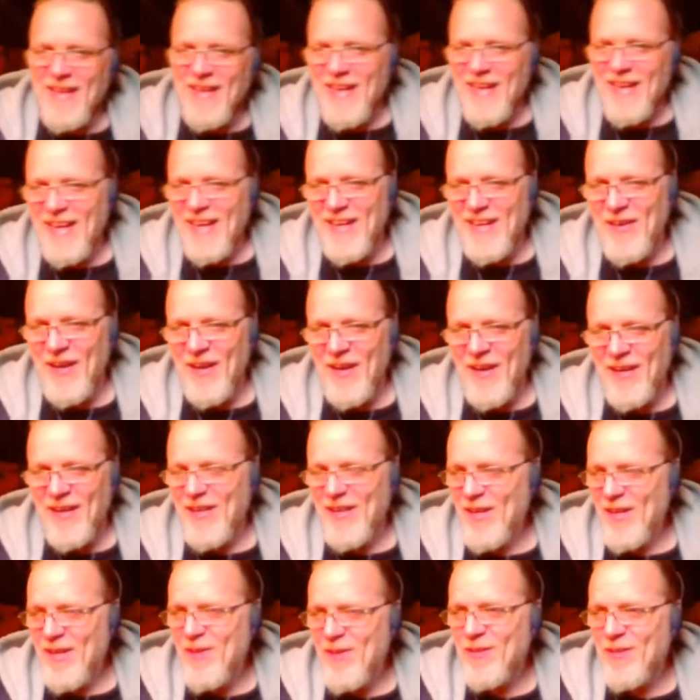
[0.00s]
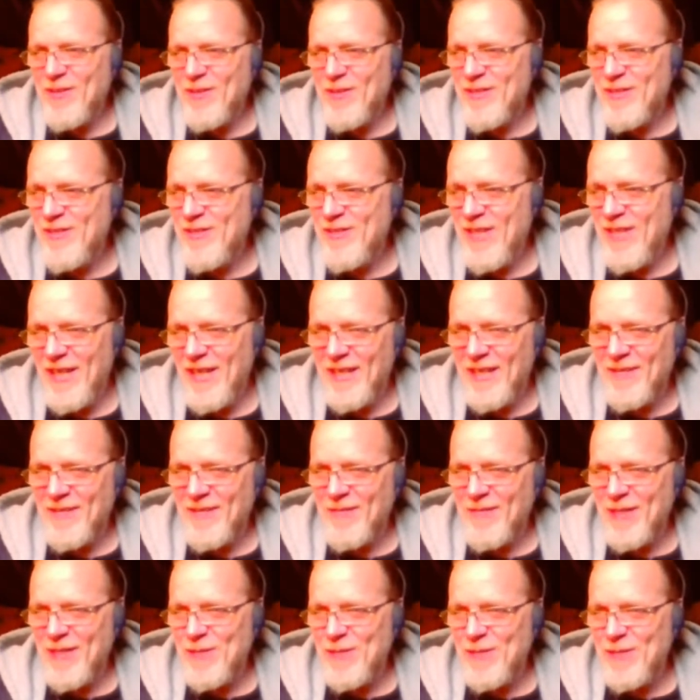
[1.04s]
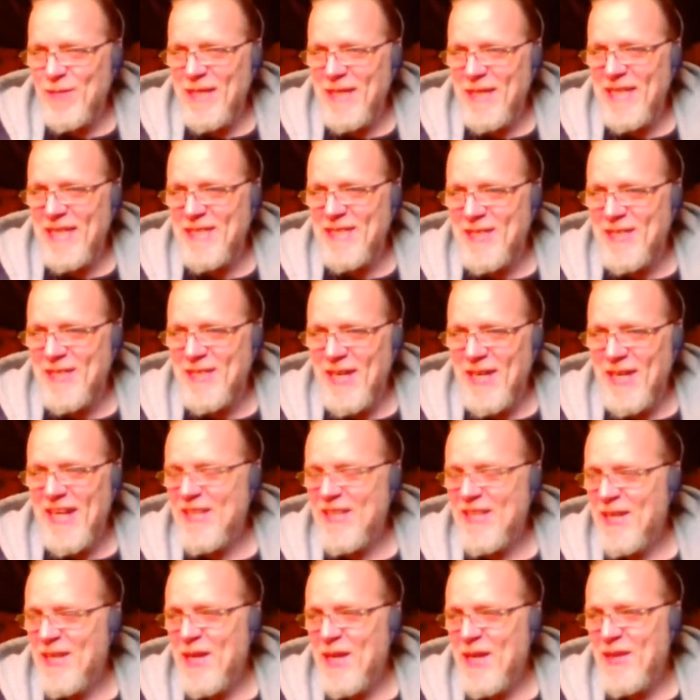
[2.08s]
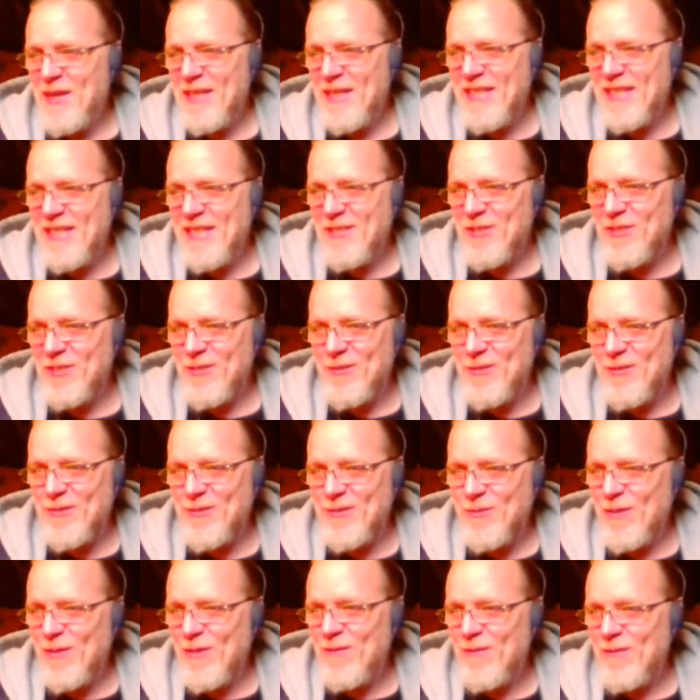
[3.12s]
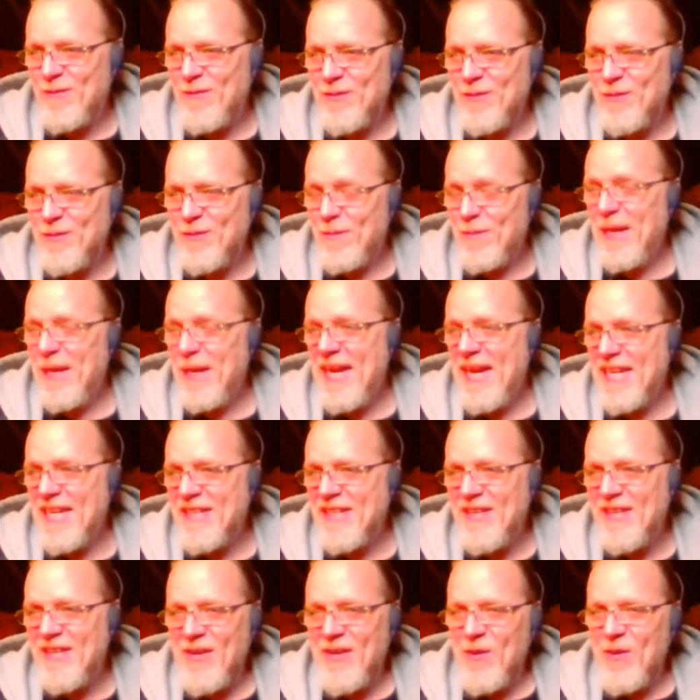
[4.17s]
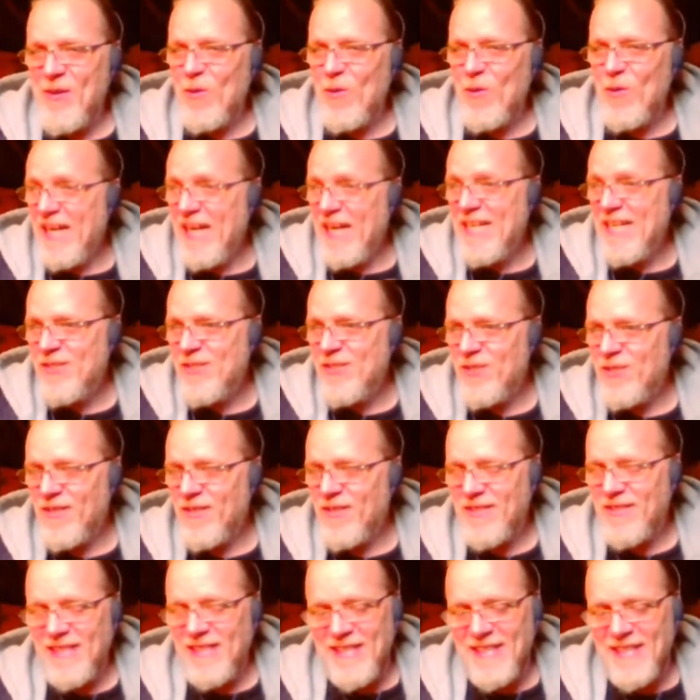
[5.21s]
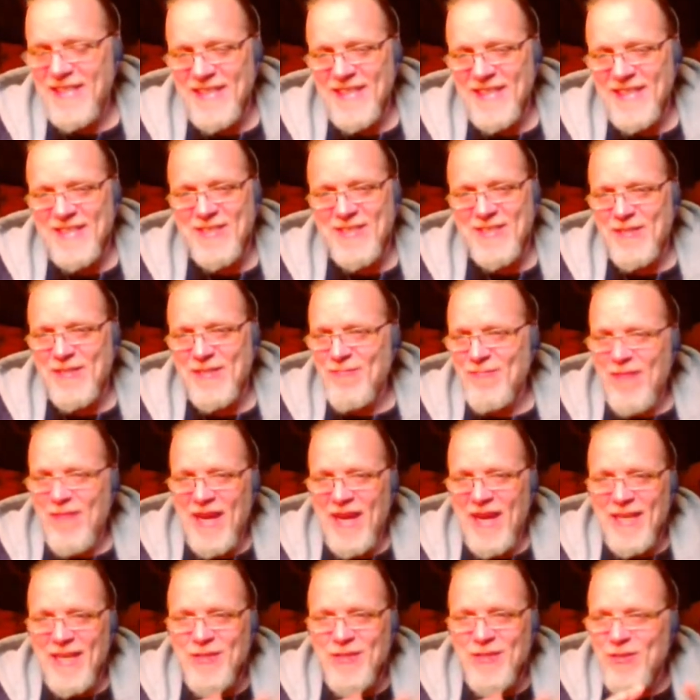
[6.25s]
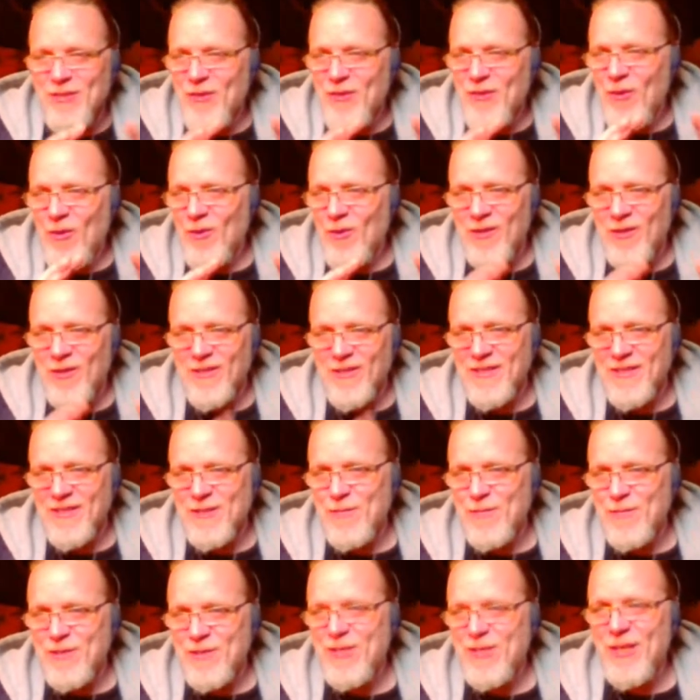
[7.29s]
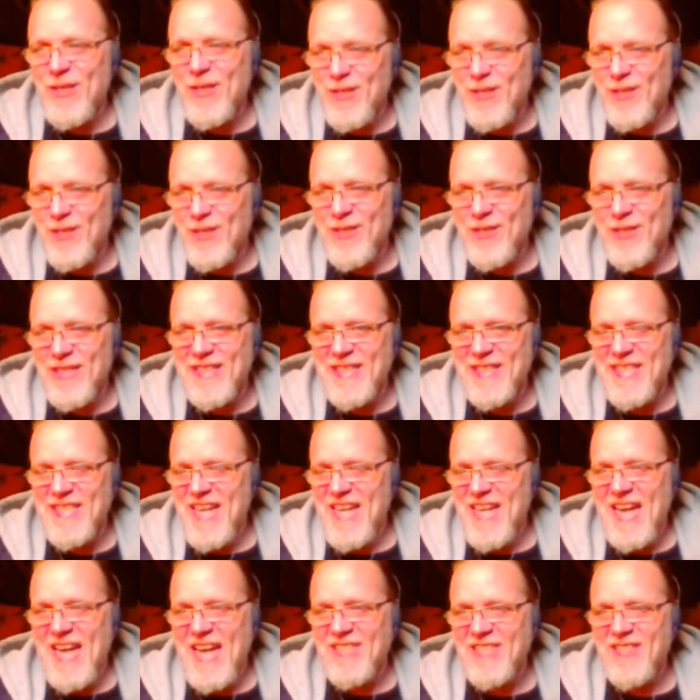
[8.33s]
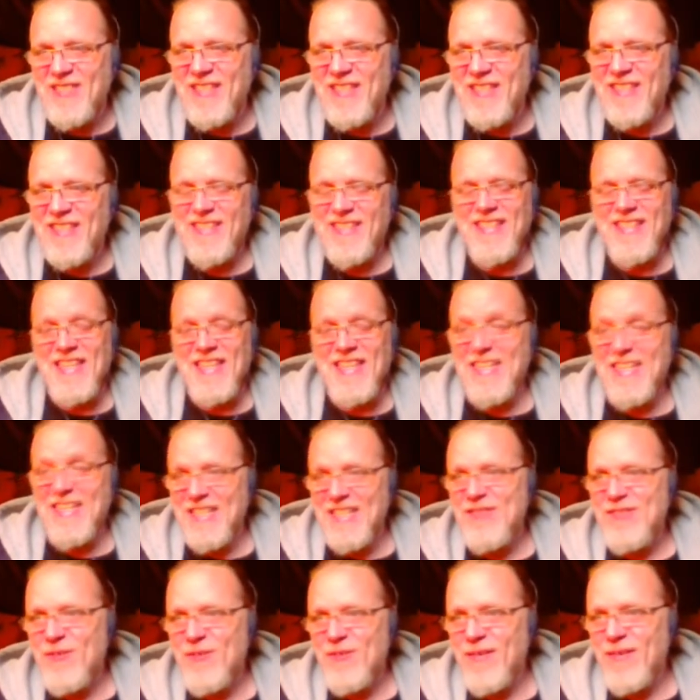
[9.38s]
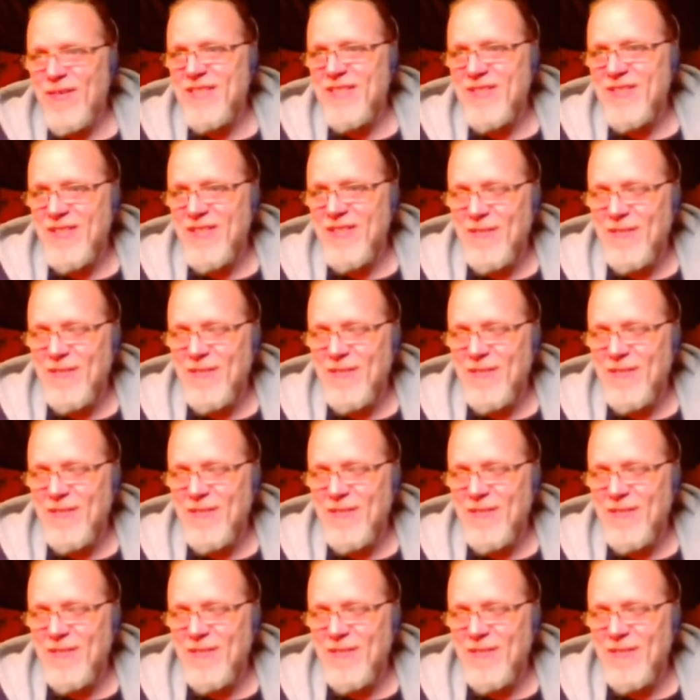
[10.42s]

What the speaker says: And another good setting that's been hinted at that I think they should do is one for Japan or Asia, because the Asian horror is particularly nasty and interesting.